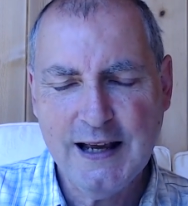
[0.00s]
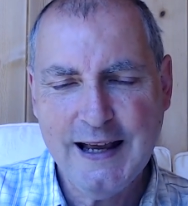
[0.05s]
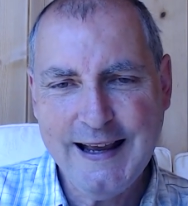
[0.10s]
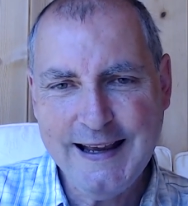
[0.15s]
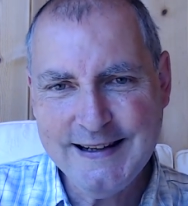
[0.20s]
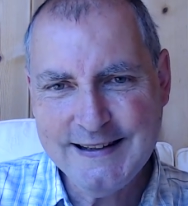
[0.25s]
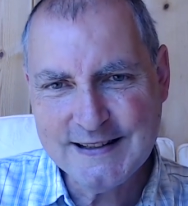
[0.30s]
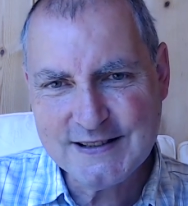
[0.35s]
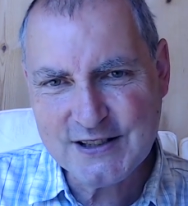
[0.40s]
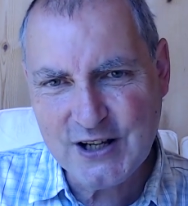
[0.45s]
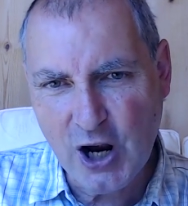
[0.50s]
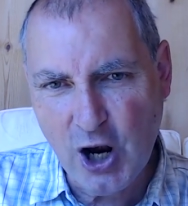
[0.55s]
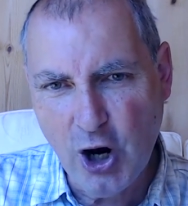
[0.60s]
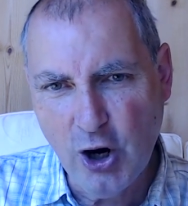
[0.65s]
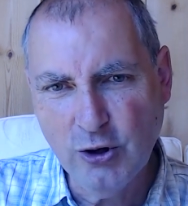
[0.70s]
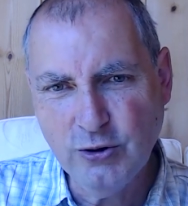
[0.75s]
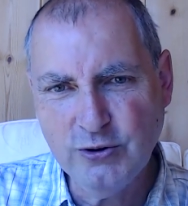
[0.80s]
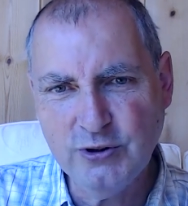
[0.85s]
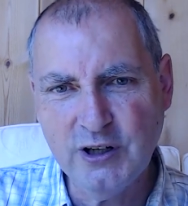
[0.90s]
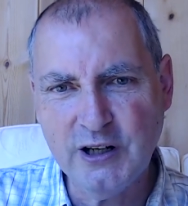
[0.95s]
It is
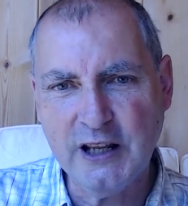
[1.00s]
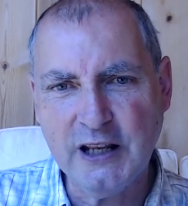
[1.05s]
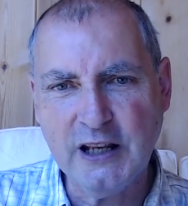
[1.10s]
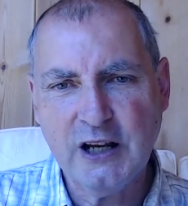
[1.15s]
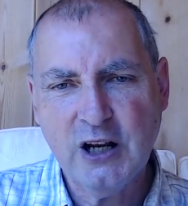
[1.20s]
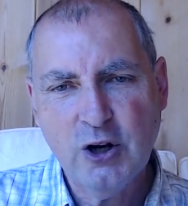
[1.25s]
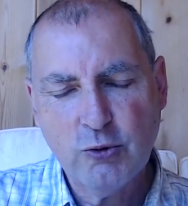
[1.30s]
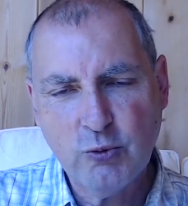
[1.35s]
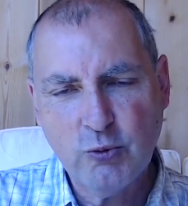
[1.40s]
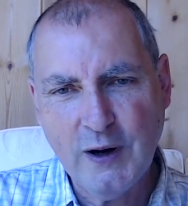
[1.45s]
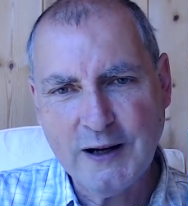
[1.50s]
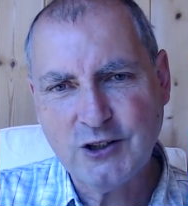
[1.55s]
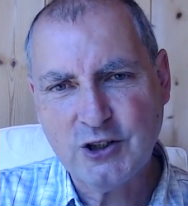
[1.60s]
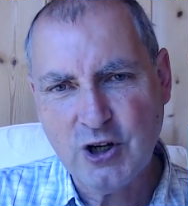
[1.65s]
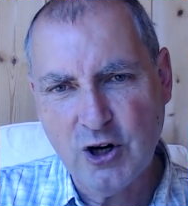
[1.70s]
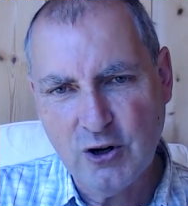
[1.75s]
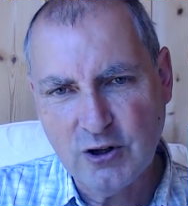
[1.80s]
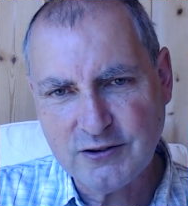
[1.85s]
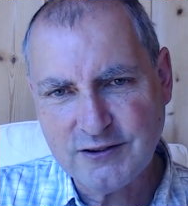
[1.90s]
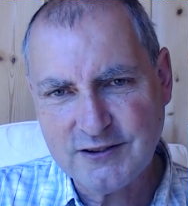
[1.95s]
only when
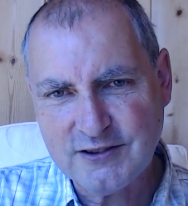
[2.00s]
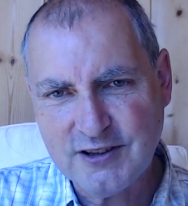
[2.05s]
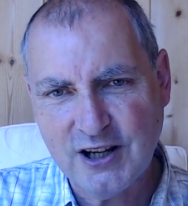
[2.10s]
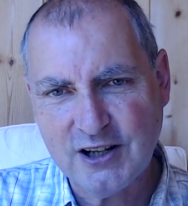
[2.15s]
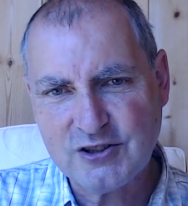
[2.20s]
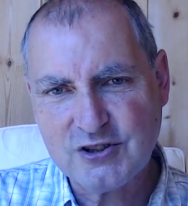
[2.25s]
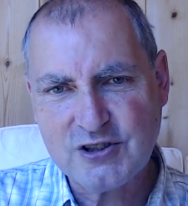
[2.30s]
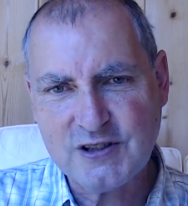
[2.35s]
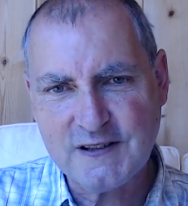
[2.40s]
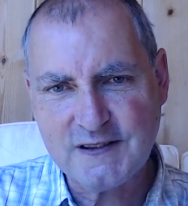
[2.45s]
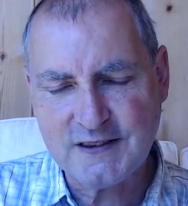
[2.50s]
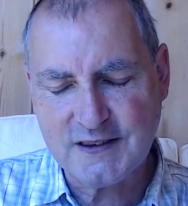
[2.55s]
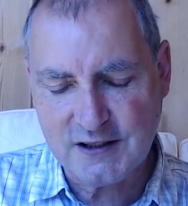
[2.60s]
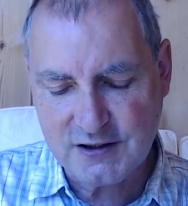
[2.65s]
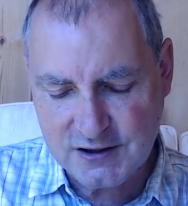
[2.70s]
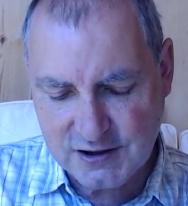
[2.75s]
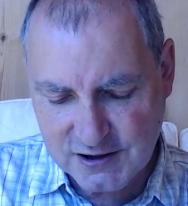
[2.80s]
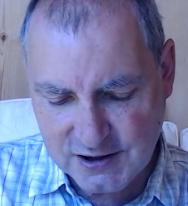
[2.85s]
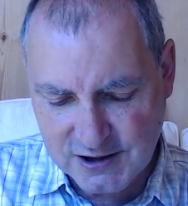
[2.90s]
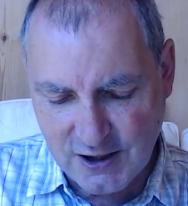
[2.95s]
God touches the
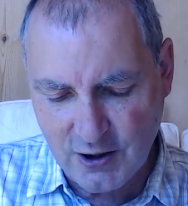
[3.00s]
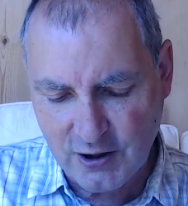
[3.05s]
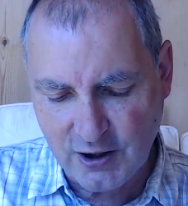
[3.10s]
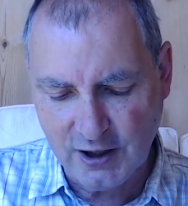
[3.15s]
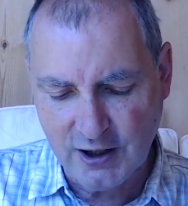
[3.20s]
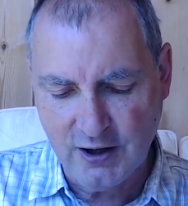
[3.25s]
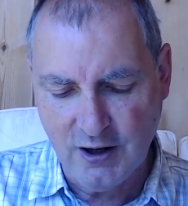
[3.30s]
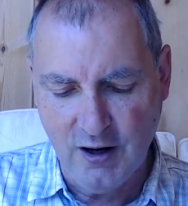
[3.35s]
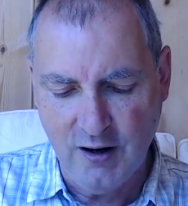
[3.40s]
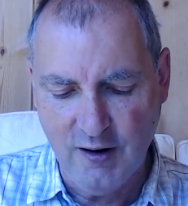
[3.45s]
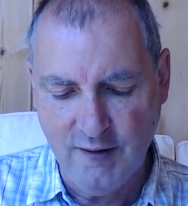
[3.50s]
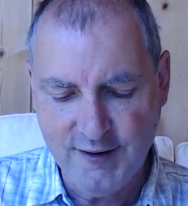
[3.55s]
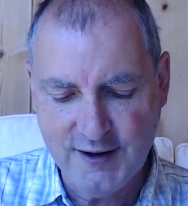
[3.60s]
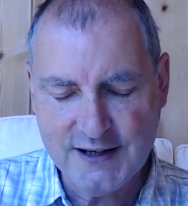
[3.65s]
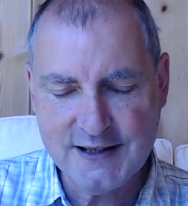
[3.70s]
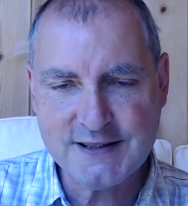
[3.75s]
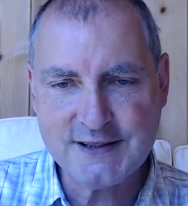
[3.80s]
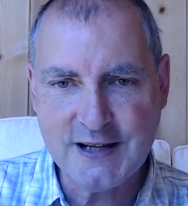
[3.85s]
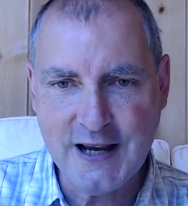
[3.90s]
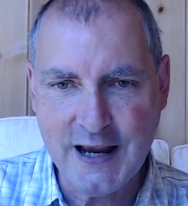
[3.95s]
socket of
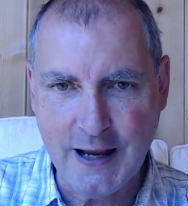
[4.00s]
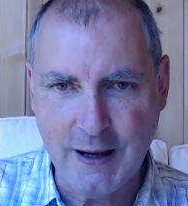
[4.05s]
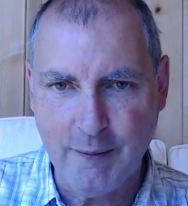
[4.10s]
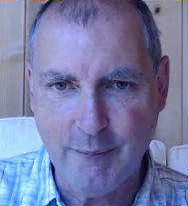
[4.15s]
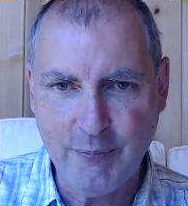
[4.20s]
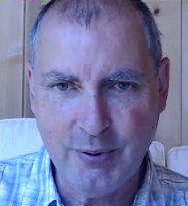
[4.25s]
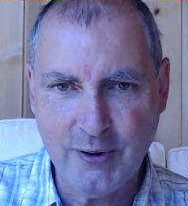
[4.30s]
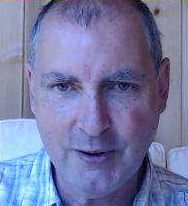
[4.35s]
his hip